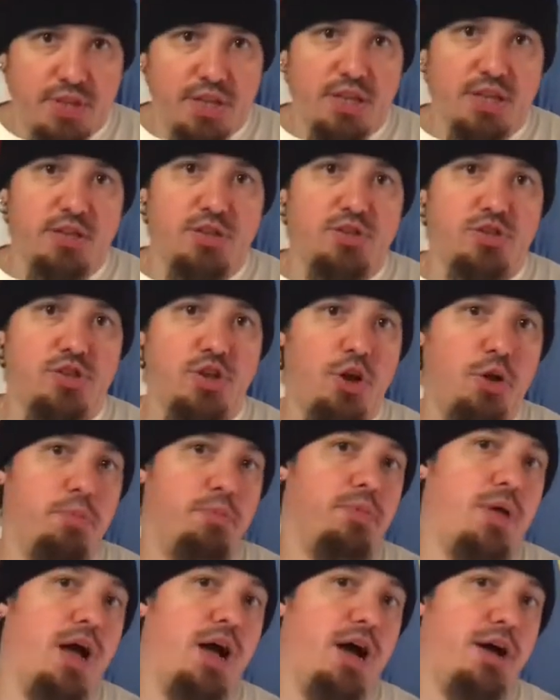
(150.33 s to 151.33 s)
So
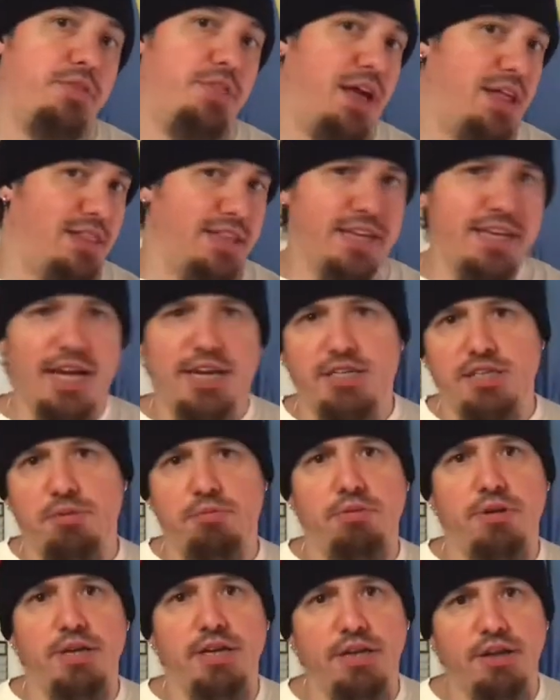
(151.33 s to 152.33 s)
that league actually
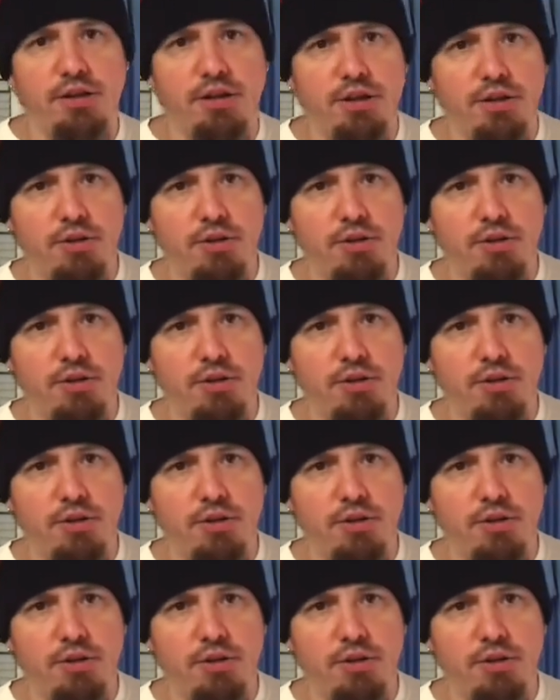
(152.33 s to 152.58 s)
played.